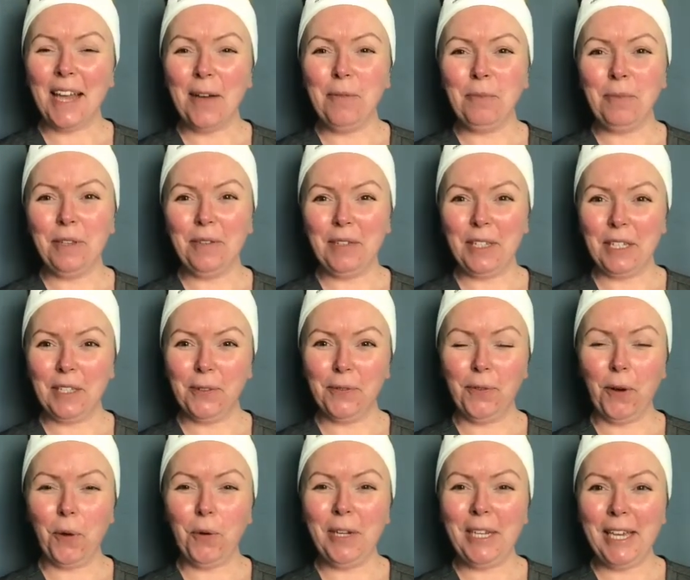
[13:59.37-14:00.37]
and we've
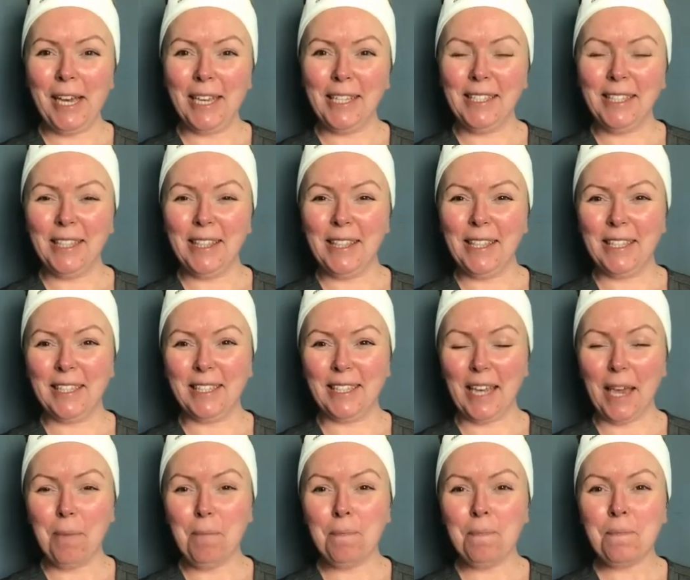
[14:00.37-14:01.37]
exfoliated the
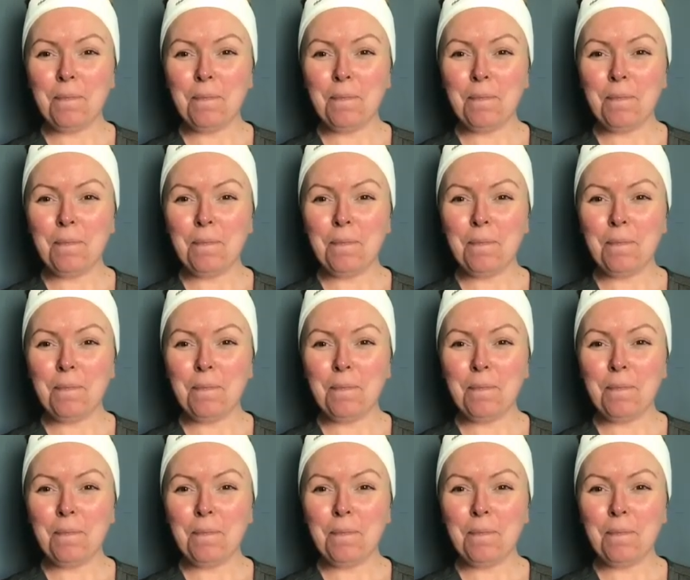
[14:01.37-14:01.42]
skin.